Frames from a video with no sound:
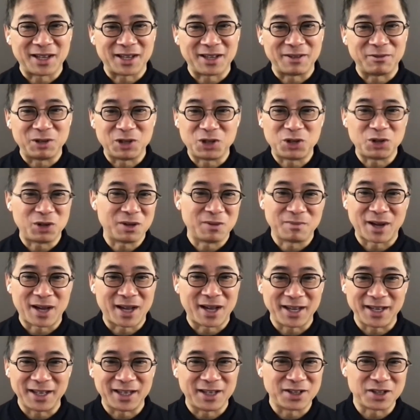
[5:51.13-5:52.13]
which you can
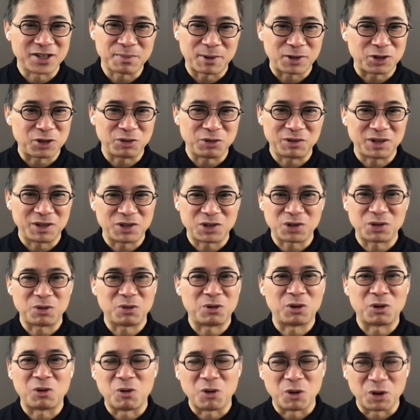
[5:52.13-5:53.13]
buy in a specialty
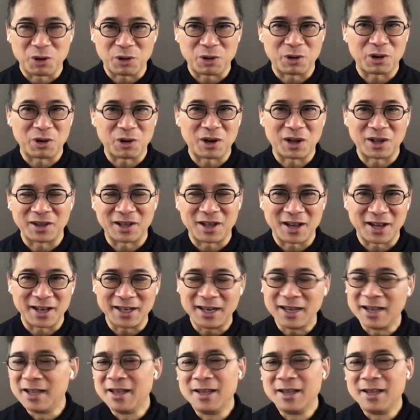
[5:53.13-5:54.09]
store or order it online.